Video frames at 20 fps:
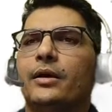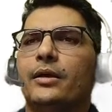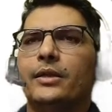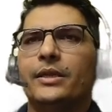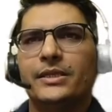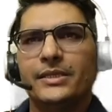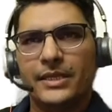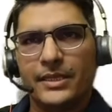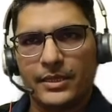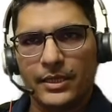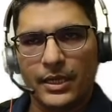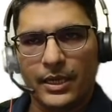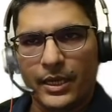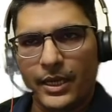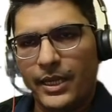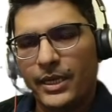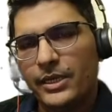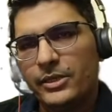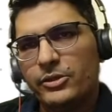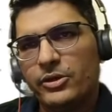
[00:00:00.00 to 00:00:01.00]
This
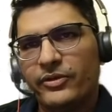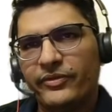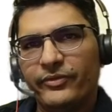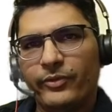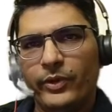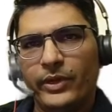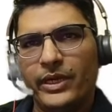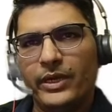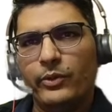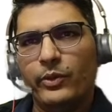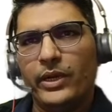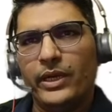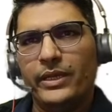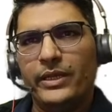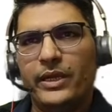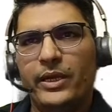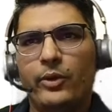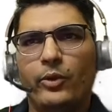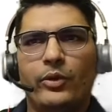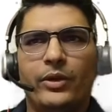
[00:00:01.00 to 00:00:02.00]
again is of
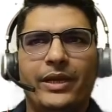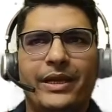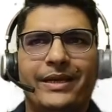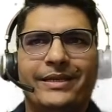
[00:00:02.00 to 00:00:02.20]
2023 only.